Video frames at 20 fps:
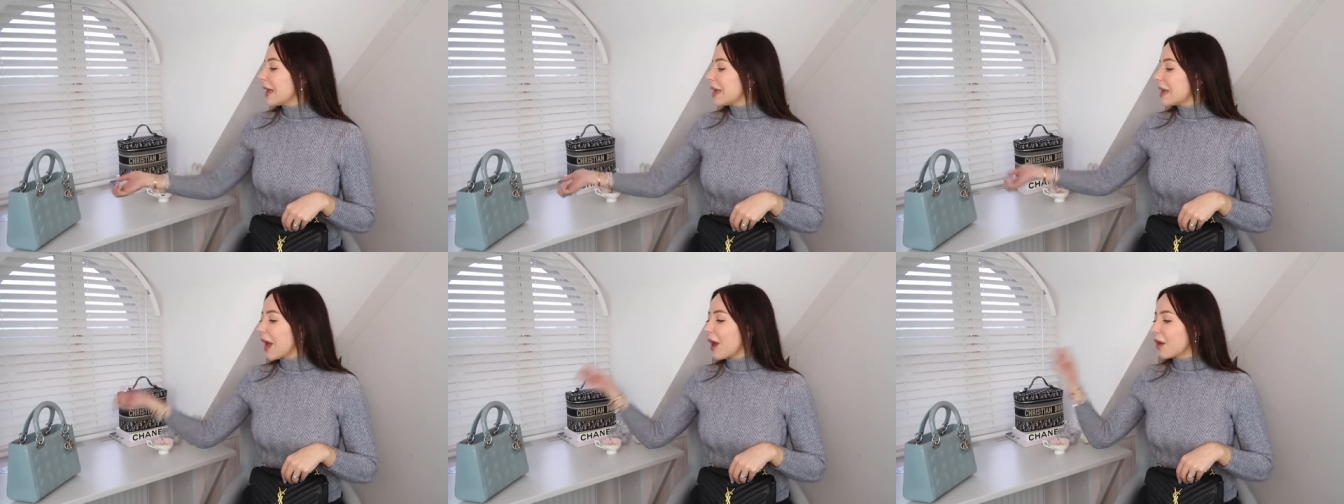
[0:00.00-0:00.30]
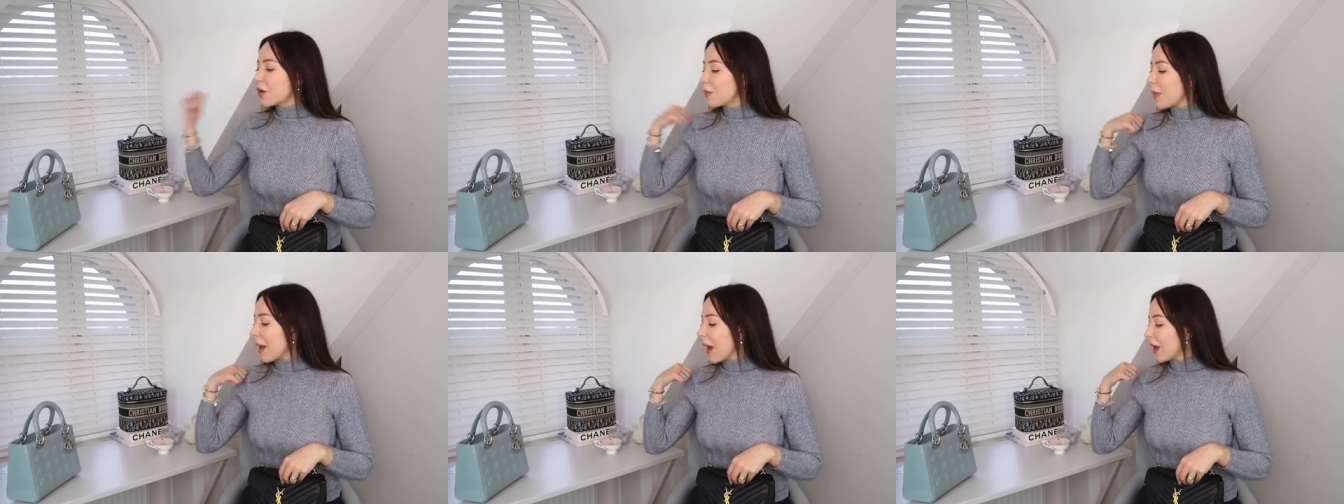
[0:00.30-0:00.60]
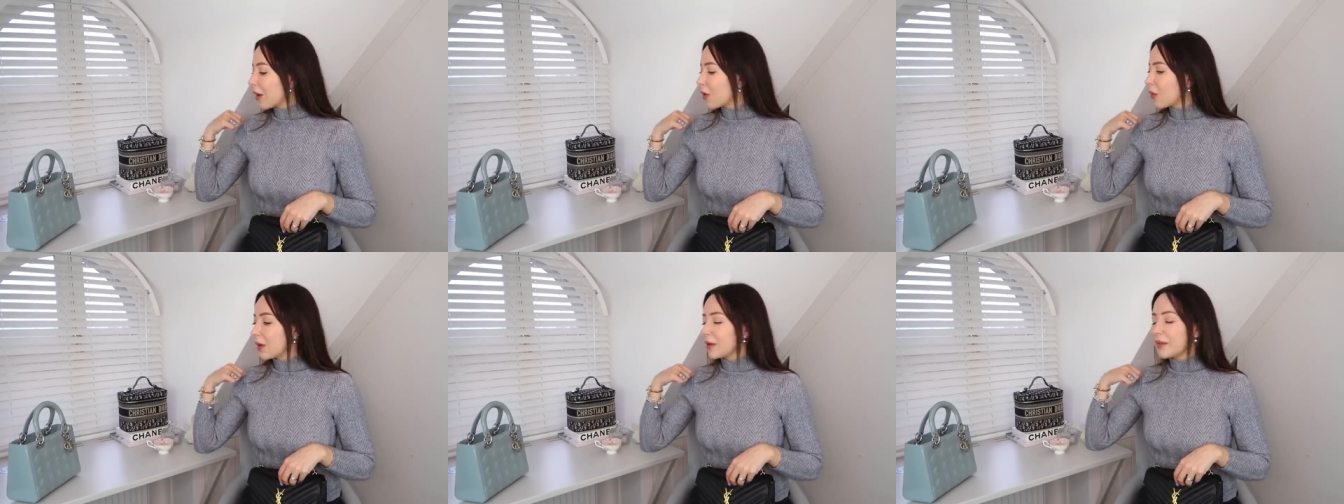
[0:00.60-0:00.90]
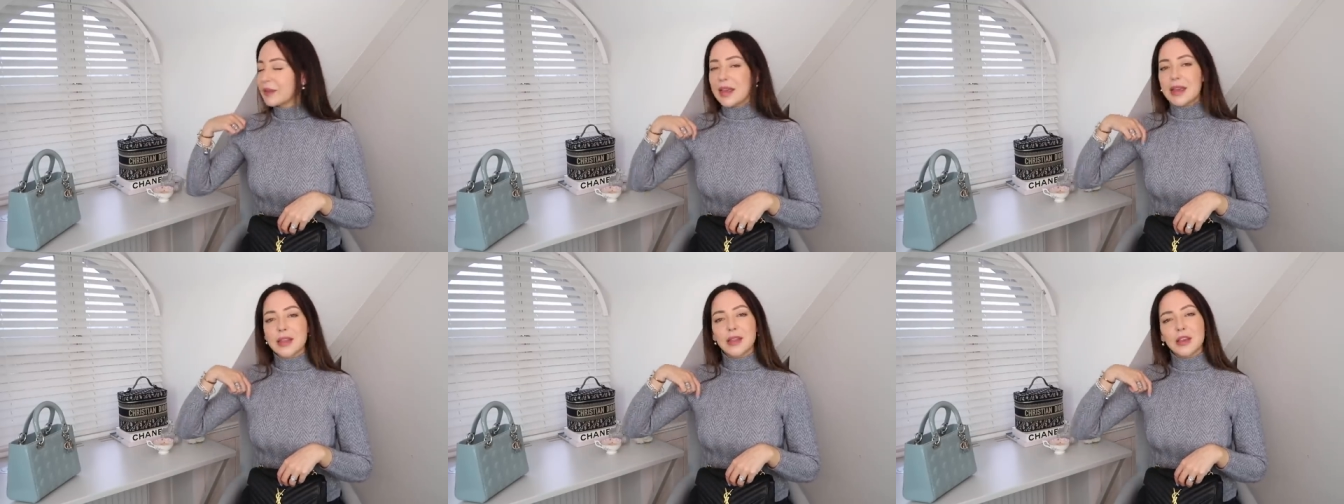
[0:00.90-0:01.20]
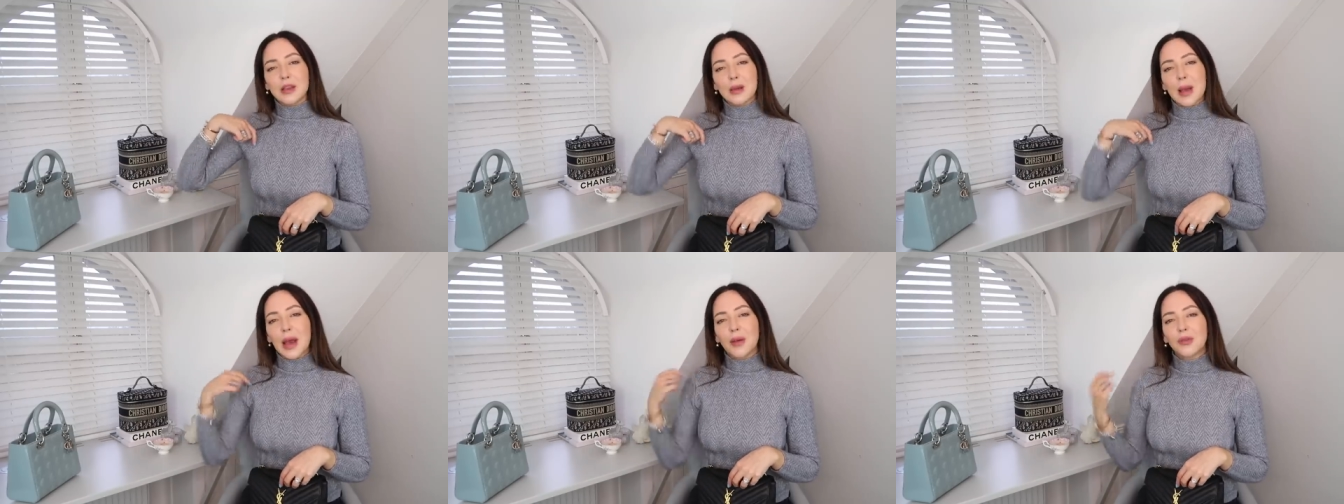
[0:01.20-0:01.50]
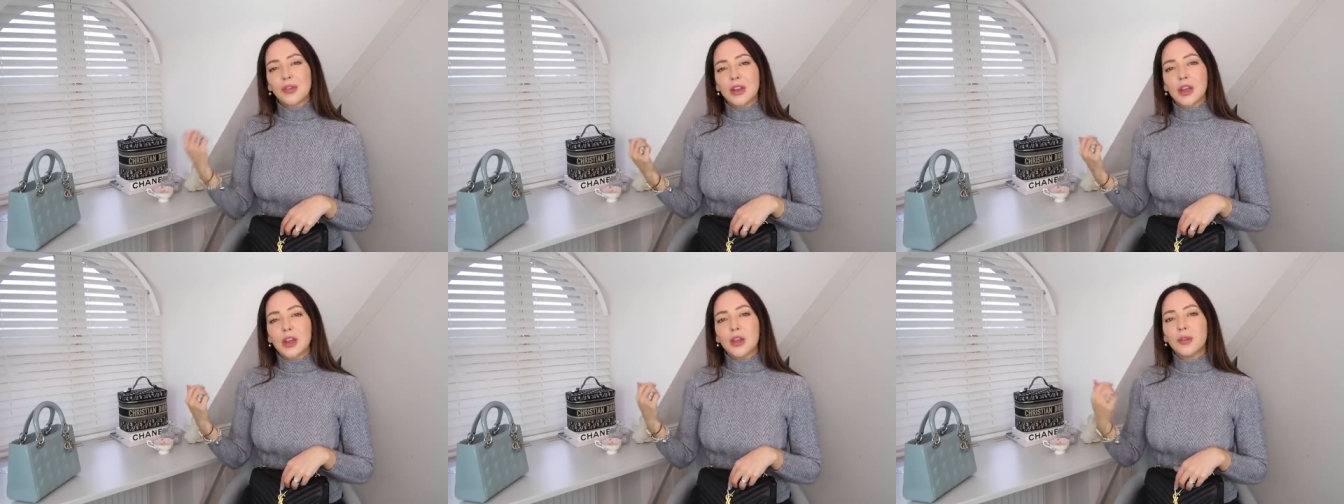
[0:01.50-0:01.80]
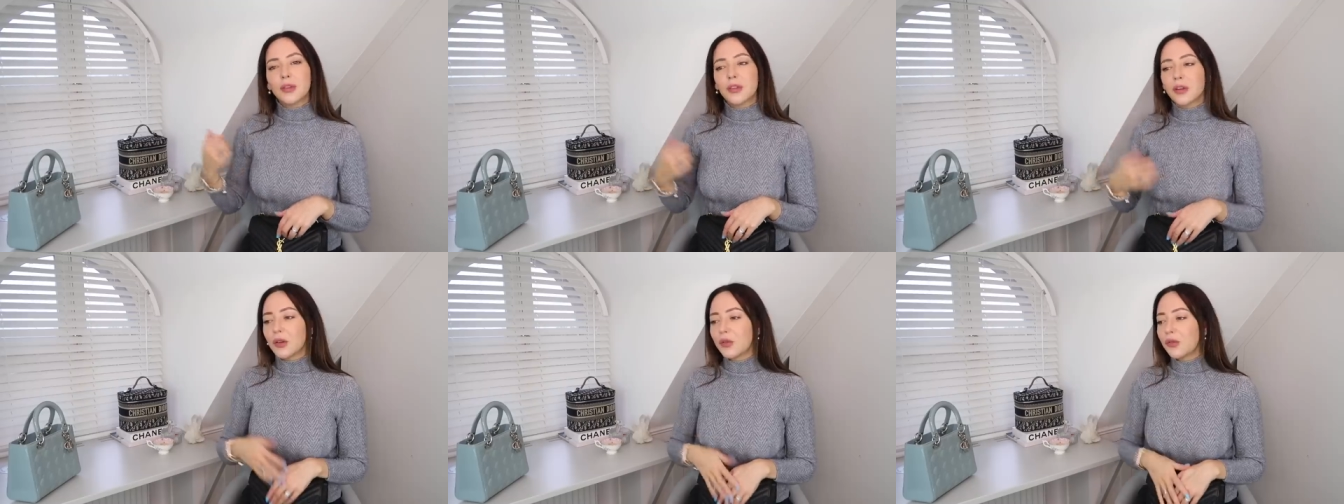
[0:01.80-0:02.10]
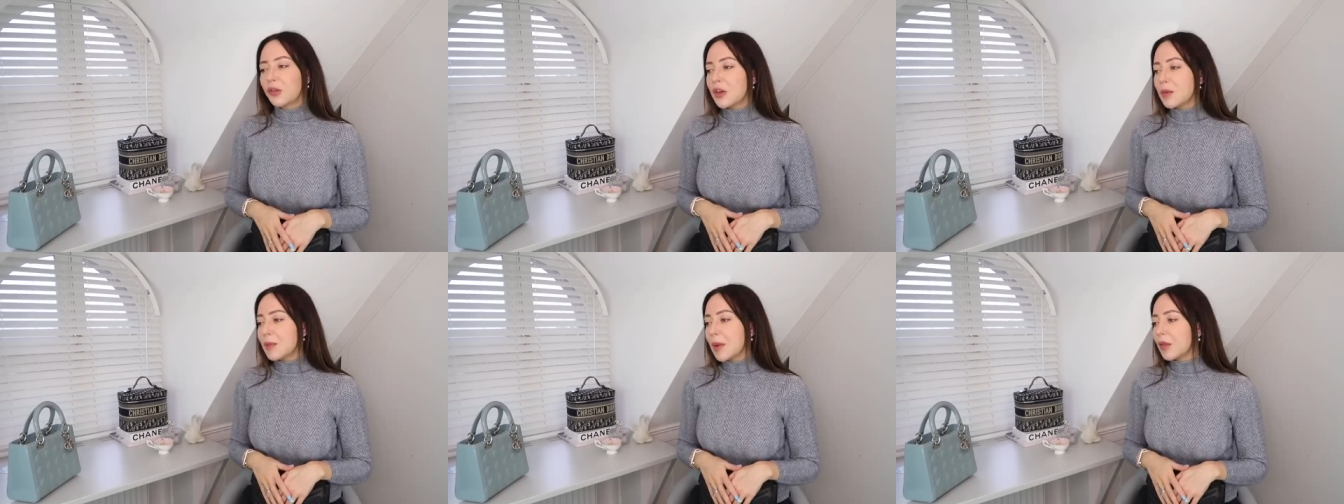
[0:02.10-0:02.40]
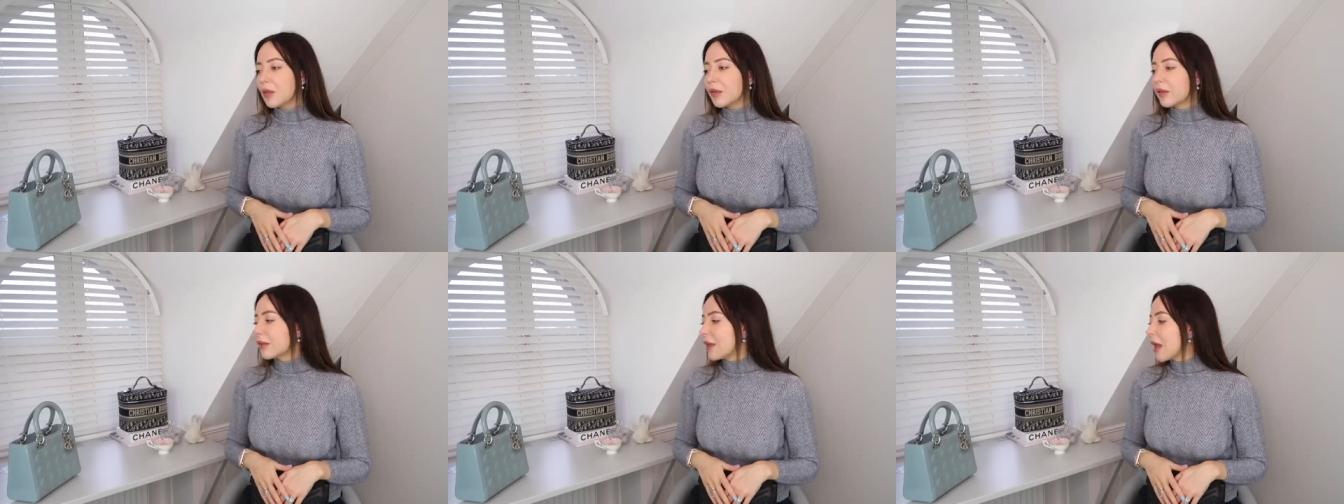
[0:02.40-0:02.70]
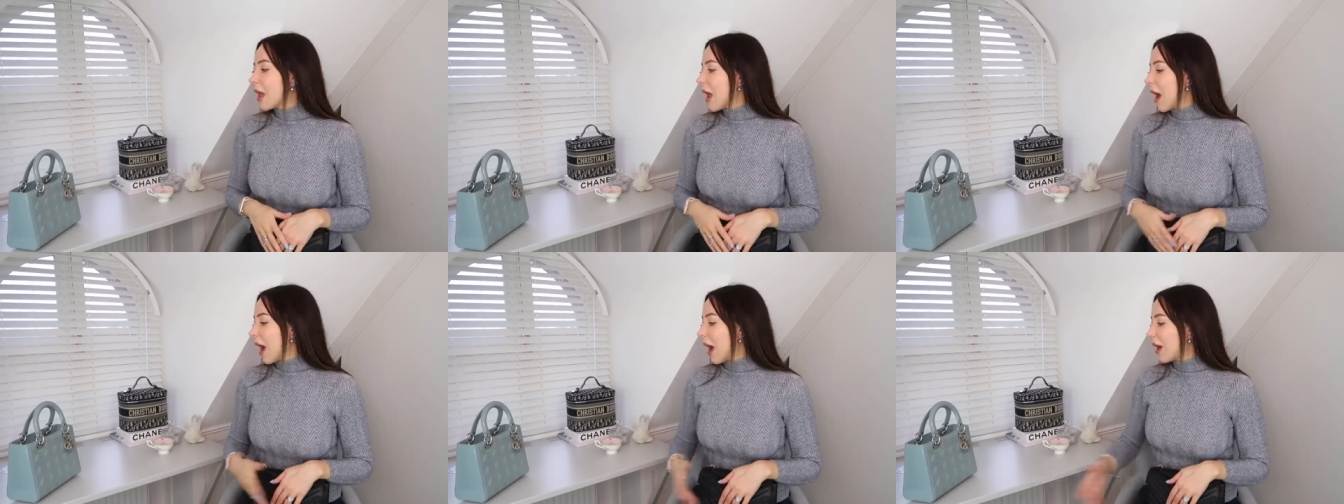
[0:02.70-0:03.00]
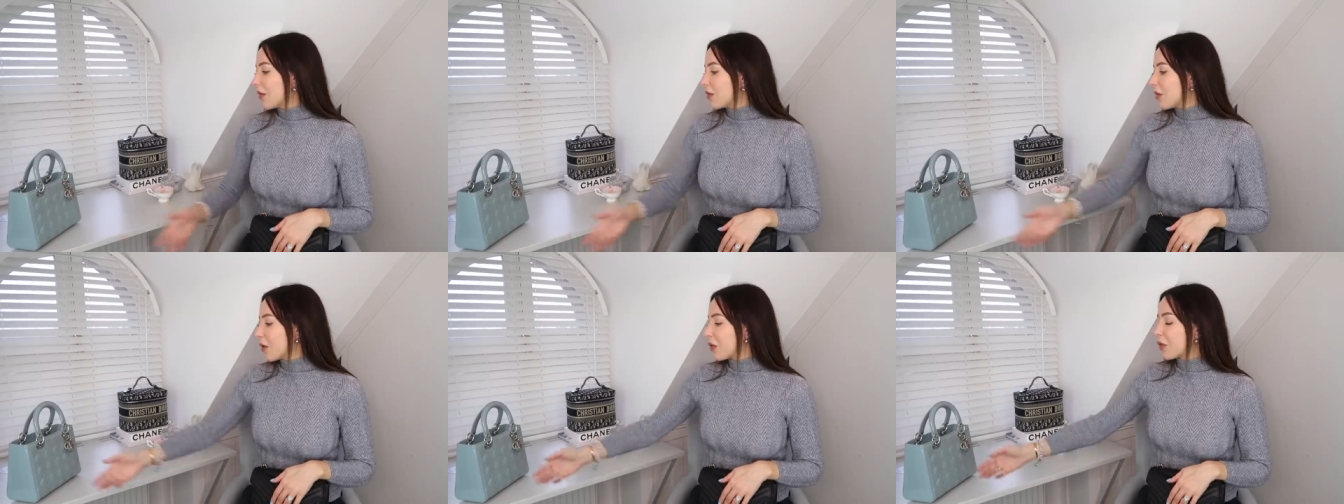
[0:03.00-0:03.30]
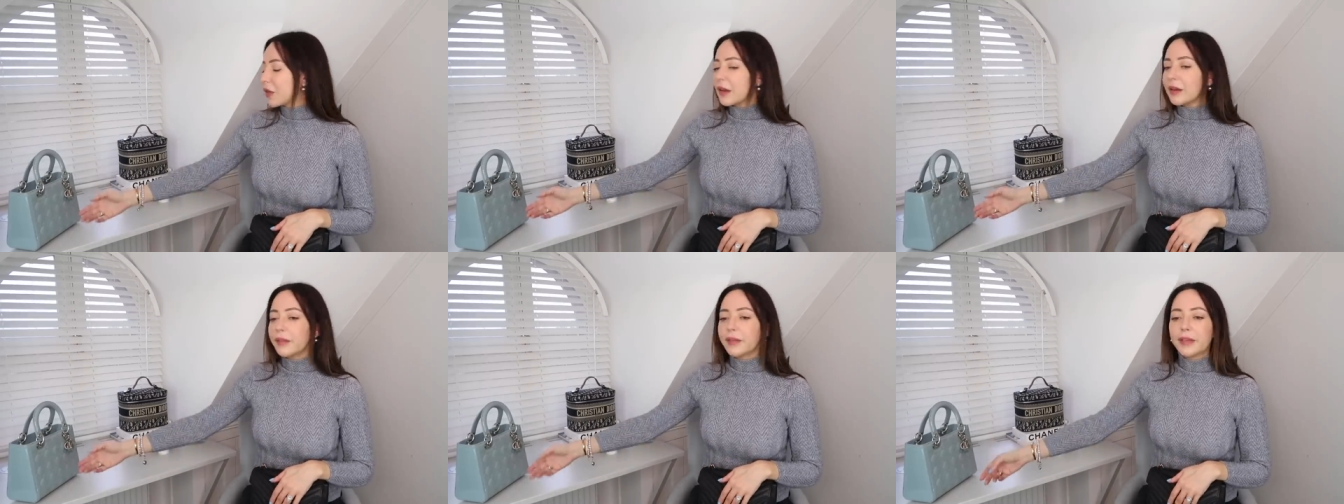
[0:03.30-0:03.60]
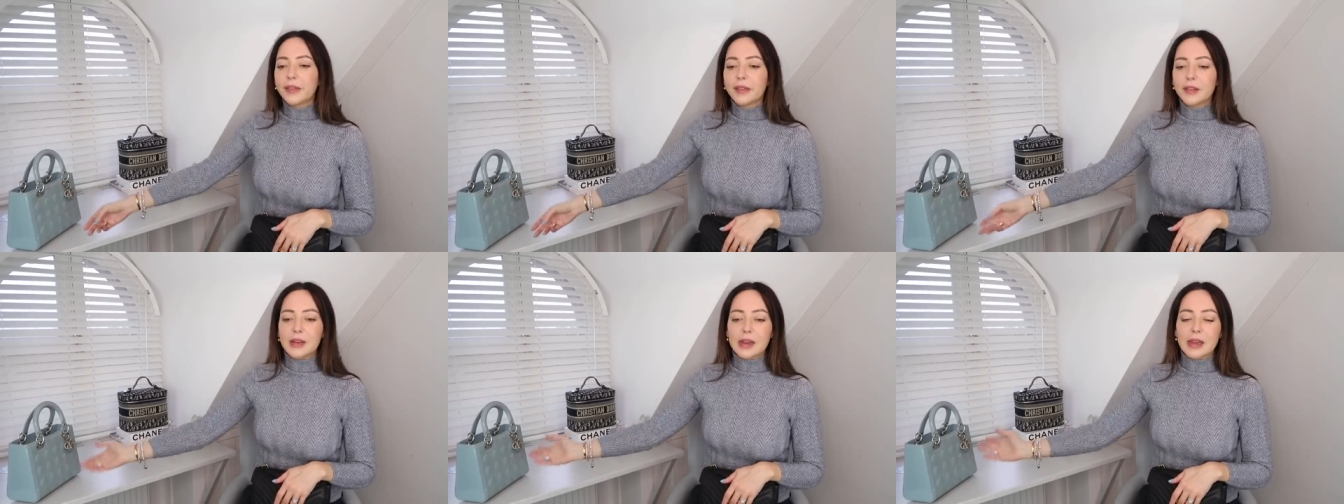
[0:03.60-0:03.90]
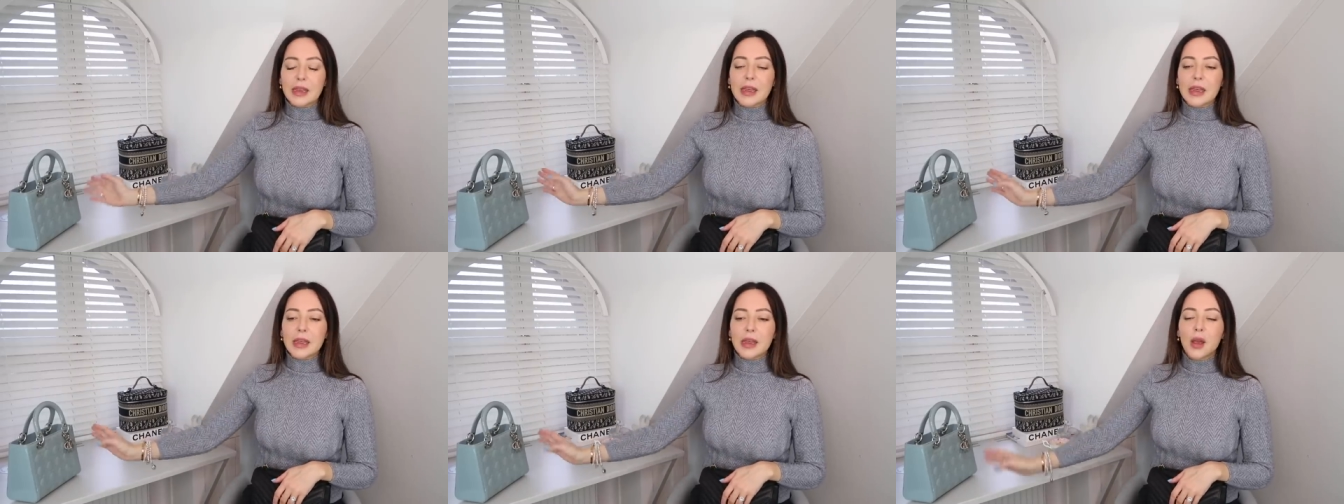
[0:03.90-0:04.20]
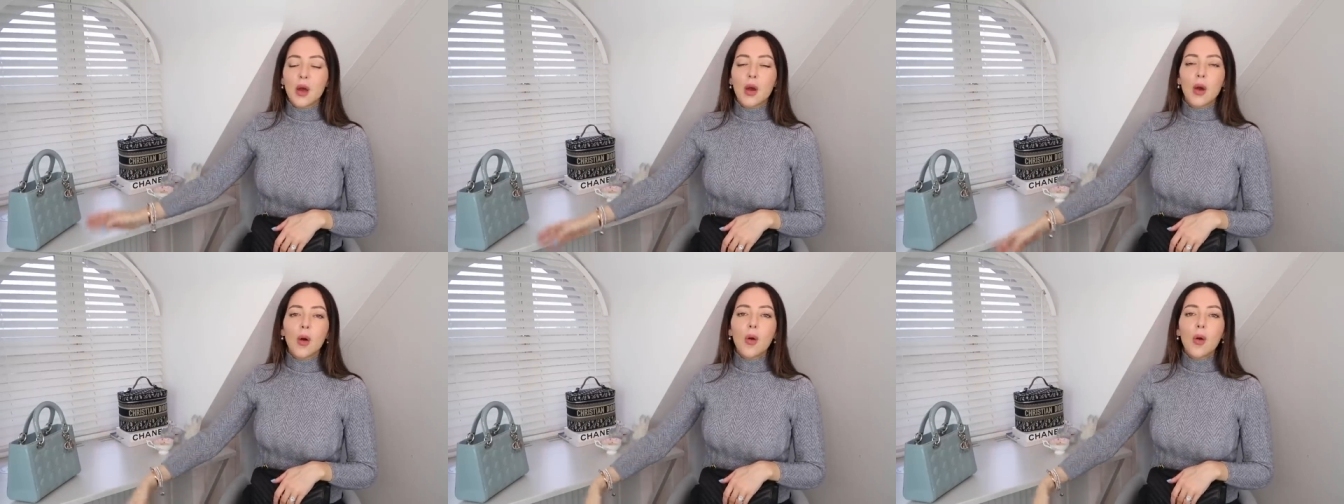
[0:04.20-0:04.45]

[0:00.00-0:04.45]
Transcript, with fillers: take out a bag one day that you haven't used in a few months and the thing's sticky,